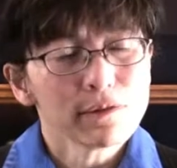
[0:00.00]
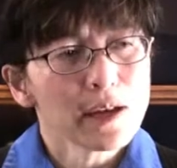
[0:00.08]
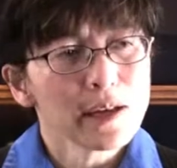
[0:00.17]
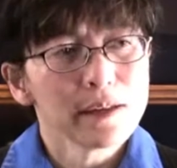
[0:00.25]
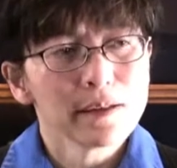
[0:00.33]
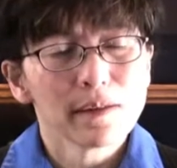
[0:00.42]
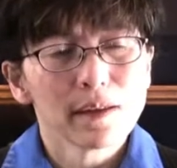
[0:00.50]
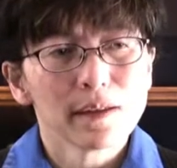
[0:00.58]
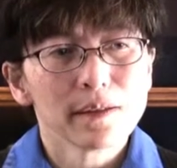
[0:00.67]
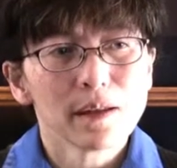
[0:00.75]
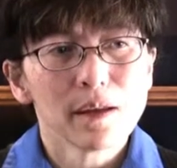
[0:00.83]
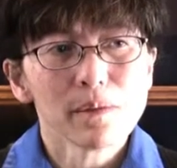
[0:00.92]
find
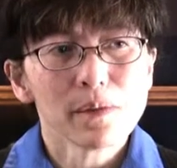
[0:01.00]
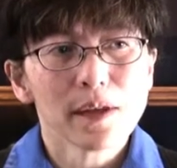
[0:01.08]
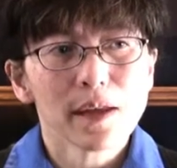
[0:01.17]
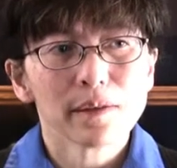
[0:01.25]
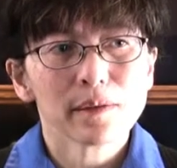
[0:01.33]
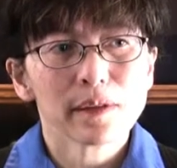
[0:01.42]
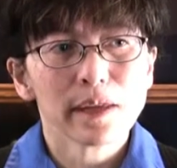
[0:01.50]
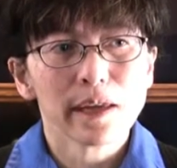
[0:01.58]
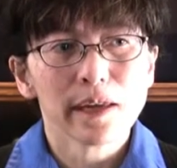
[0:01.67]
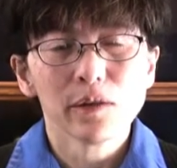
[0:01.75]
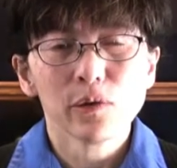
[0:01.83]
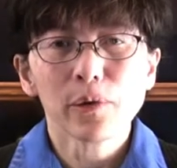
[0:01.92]
some things
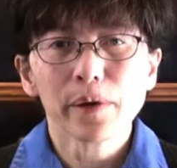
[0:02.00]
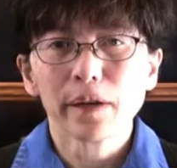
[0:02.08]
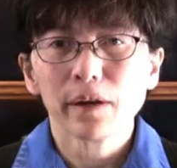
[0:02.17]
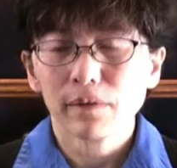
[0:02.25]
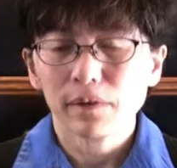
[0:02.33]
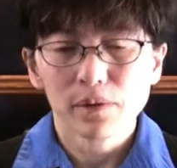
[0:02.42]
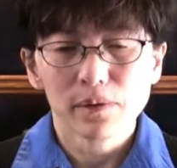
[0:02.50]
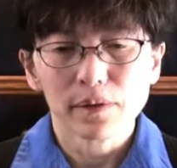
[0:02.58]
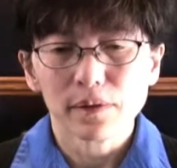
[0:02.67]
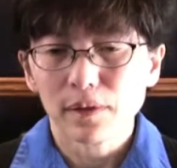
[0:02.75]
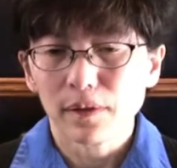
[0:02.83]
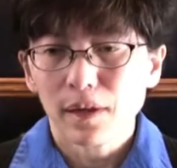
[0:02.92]
that in your interview
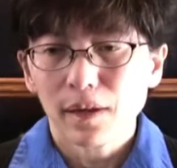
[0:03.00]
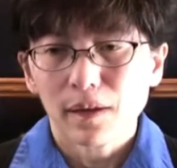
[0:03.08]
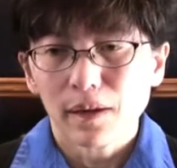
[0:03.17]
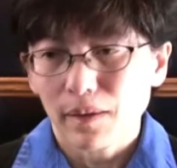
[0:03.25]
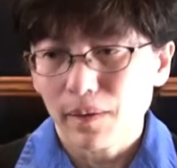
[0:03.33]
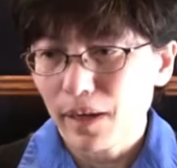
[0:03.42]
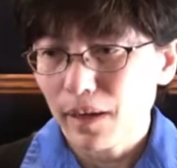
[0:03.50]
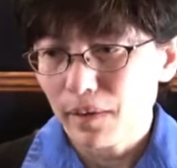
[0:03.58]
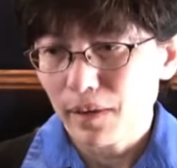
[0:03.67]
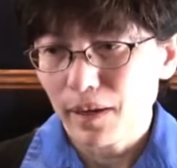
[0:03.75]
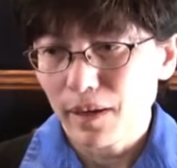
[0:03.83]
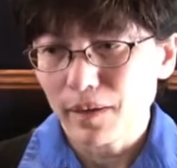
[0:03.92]
is
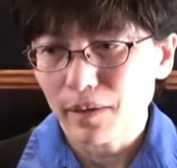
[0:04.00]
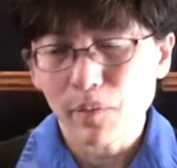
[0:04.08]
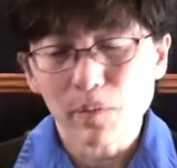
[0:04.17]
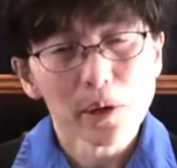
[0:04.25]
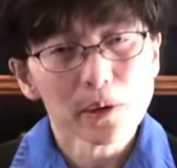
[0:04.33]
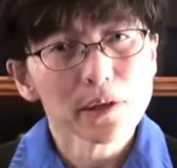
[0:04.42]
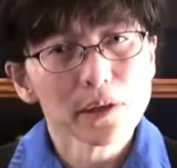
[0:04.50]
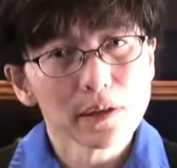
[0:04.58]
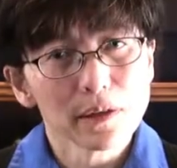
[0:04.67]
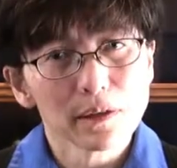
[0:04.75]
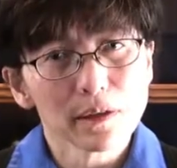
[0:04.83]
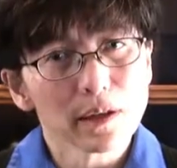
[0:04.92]
compared
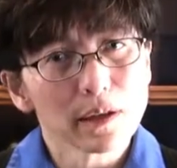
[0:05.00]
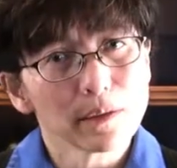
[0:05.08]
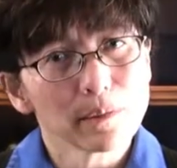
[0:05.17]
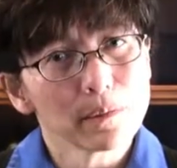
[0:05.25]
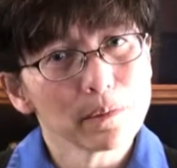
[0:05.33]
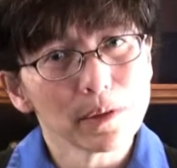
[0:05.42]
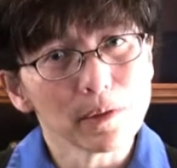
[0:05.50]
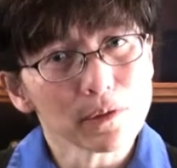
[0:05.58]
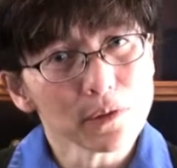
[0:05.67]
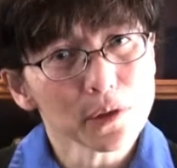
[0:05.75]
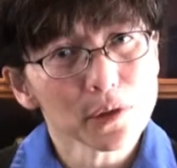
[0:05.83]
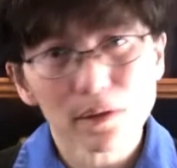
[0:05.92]
to the
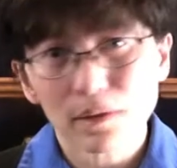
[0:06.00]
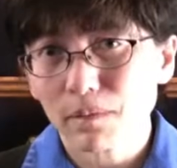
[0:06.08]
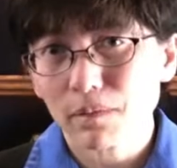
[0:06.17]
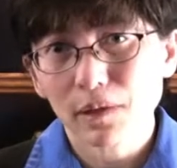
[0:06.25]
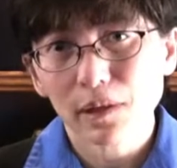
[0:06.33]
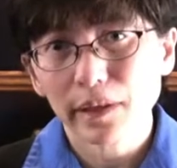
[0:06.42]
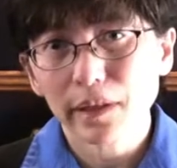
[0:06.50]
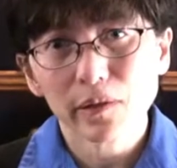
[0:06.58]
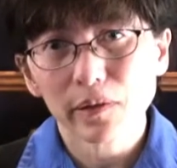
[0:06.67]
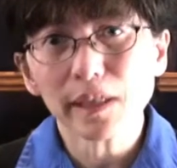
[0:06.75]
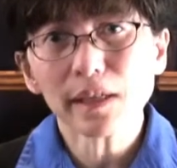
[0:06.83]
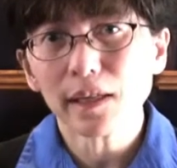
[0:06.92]
first
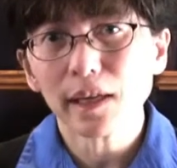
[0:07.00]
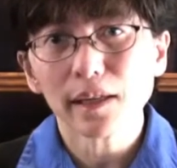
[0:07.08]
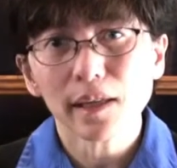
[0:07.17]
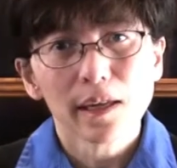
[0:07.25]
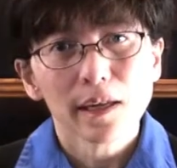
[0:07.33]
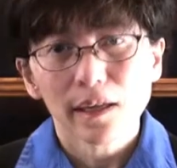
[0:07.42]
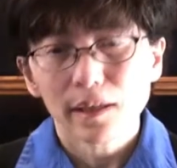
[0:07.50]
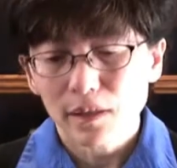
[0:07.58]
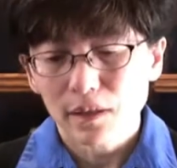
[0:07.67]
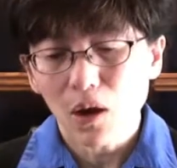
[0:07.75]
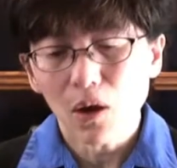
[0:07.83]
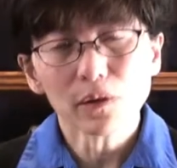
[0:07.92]
clinical intake
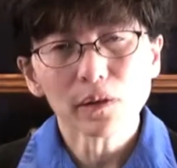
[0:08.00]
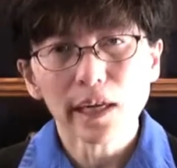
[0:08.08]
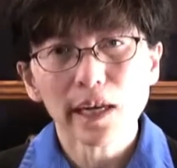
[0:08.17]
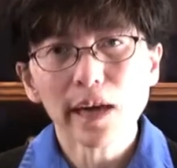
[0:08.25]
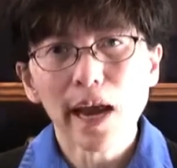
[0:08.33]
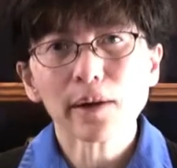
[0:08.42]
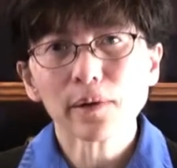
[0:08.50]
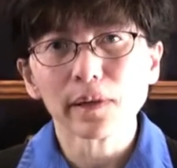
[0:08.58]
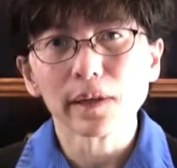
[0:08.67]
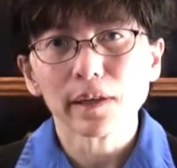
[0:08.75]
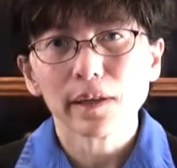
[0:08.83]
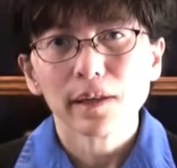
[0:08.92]
is totally
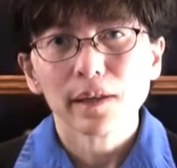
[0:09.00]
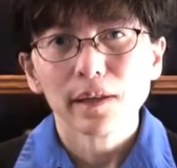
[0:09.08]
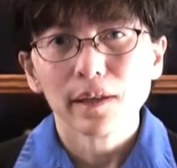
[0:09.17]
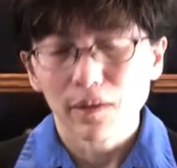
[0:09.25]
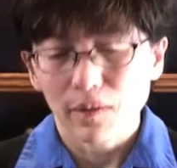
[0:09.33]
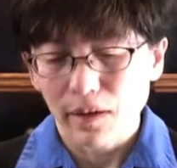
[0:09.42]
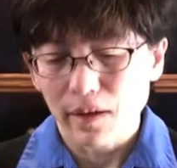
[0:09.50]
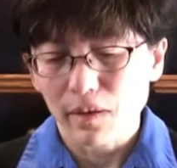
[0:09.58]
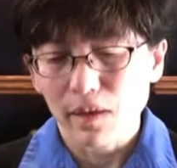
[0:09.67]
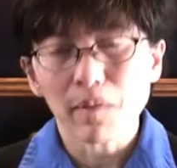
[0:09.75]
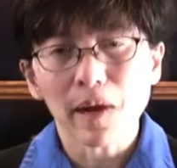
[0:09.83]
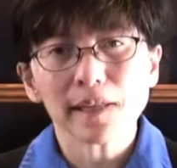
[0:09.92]
inaccurate. Like
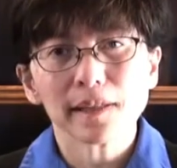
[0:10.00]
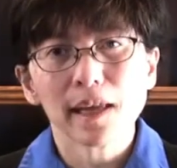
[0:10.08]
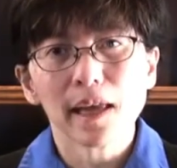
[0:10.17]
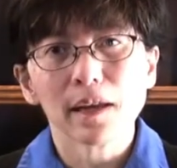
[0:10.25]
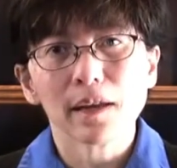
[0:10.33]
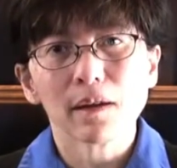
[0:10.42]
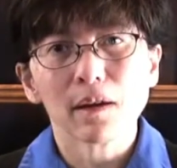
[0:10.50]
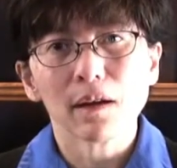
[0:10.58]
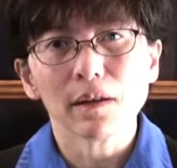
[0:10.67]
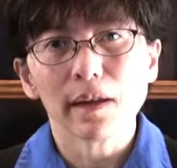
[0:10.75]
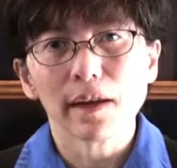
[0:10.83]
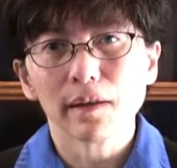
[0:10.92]
they might say
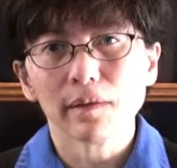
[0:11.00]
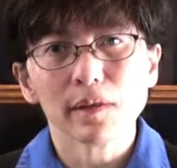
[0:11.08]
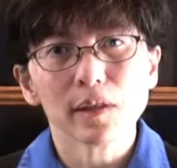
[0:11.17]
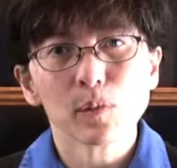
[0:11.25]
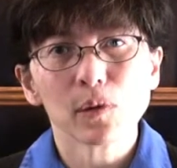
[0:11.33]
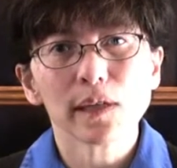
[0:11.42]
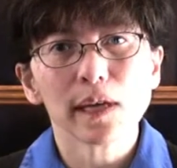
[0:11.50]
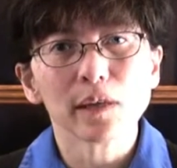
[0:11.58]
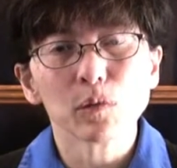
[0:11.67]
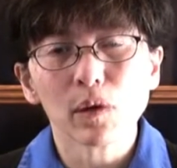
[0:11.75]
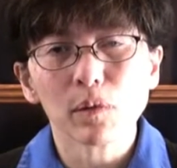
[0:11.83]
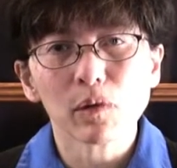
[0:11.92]
this person
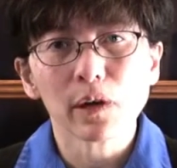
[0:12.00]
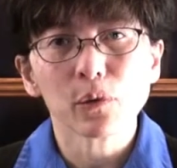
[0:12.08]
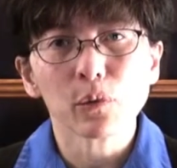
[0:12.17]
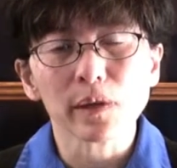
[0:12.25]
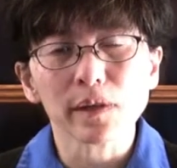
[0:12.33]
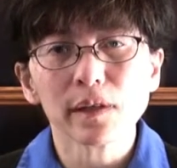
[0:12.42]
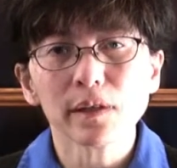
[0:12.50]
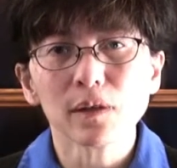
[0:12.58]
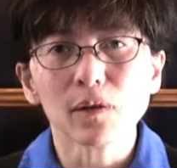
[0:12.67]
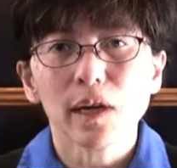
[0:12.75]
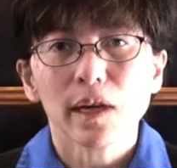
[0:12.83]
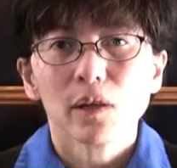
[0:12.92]
has one brother and one
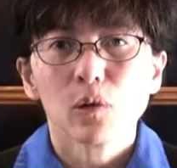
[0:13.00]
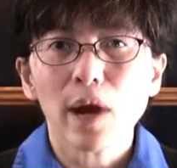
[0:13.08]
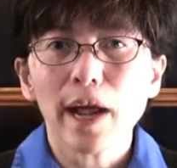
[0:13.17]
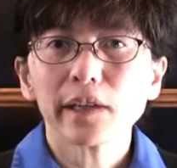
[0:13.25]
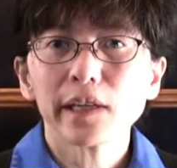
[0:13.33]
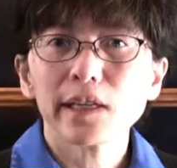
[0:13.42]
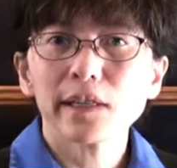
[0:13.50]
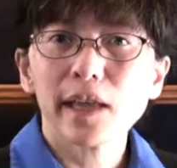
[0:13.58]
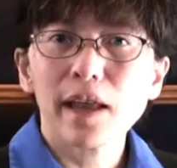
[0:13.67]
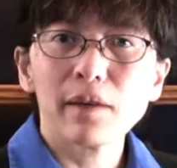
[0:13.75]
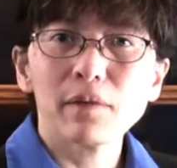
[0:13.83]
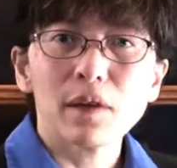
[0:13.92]
sister. The reality is
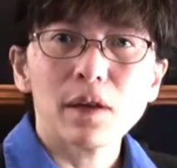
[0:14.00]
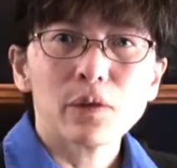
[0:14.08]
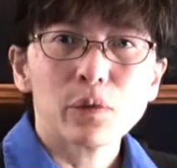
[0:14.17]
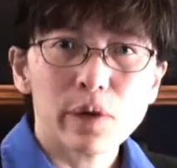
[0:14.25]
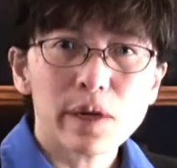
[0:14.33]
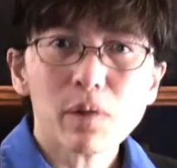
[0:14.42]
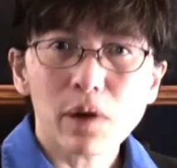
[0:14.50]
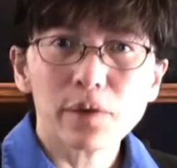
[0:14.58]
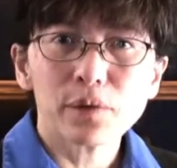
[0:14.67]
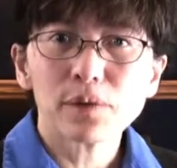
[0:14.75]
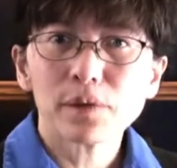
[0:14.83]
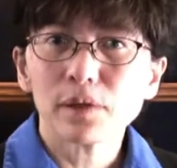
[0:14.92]
they have 3
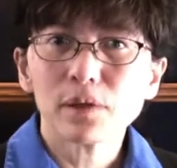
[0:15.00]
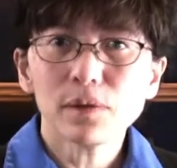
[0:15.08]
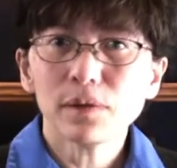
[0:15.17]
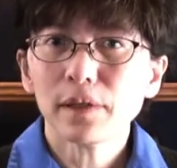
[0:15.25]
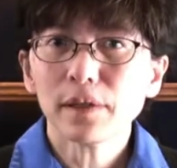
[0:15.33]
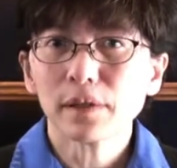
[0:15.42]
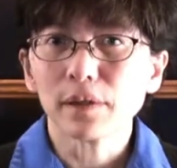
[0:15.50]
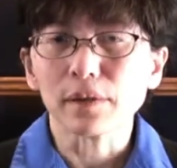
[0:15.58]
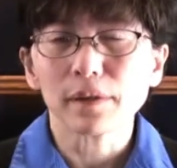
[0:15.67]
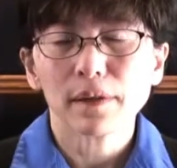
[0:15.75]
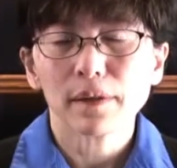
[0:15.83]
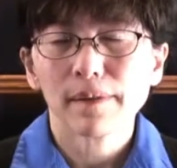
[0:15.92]
brothers and 2
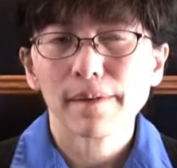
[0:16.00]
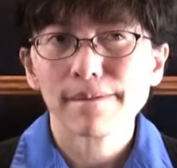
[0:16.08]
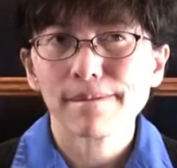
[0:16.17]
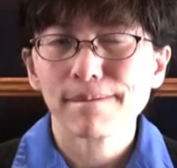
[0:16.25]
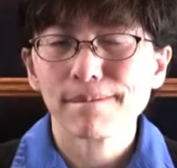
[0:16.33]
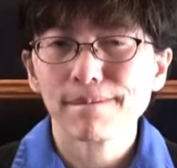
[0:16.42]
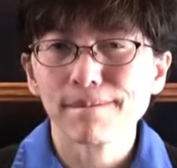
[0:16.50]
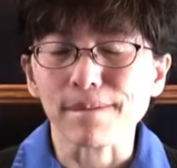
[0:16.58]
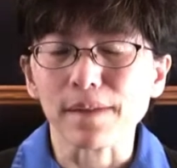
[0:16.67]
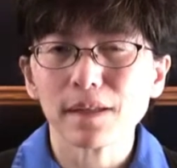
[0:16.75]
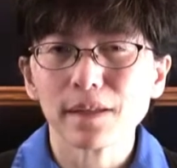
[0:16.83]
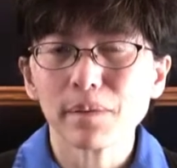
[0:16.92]
sisters.
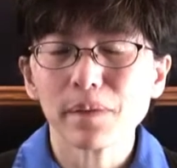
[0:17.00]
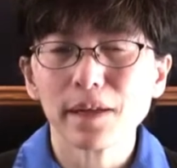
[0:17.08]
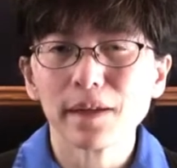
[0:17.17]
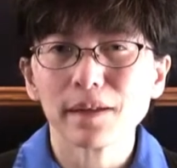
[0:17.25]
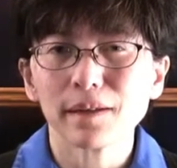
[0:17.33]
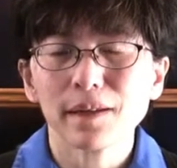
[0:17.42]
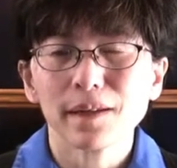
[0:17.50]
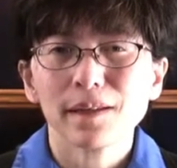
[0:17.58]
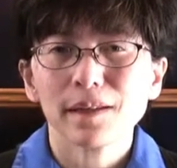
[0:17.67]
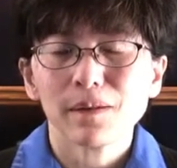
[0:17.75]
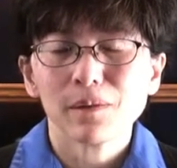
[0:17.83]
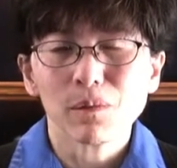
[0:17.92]
Something
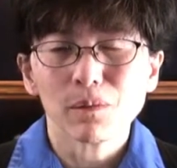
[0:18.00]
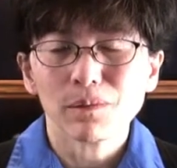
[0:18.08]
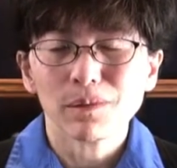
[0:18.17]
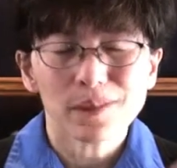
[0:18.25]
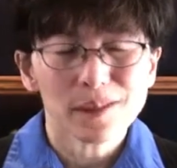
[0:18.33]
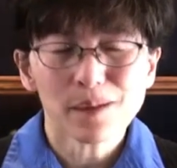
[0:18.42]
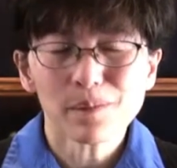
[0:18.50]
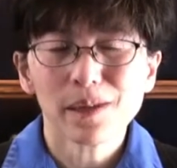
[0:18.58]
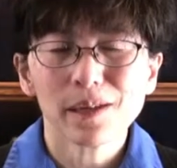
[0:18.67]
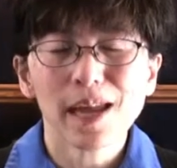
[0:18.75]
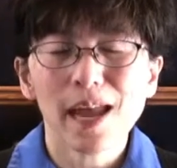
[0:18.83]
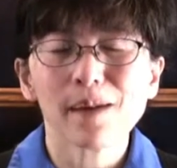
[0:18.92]

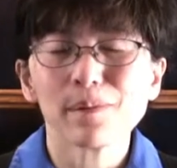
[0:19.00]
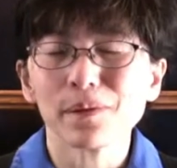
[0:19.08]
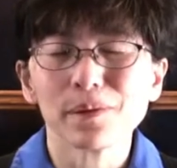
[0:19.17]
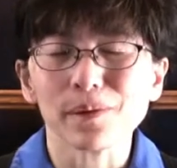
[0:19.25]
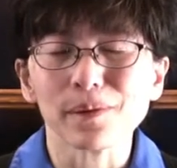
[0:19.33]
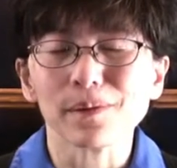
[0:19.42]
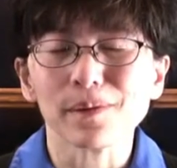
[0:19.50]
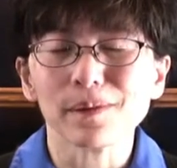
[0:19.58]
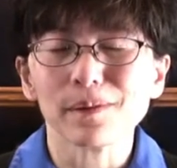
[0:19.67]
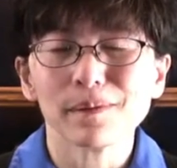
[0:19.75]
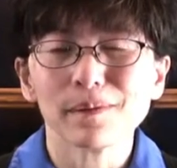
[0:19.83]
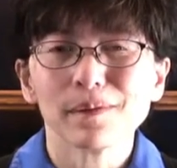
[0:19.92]
happened there
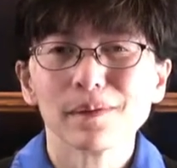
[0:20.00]
that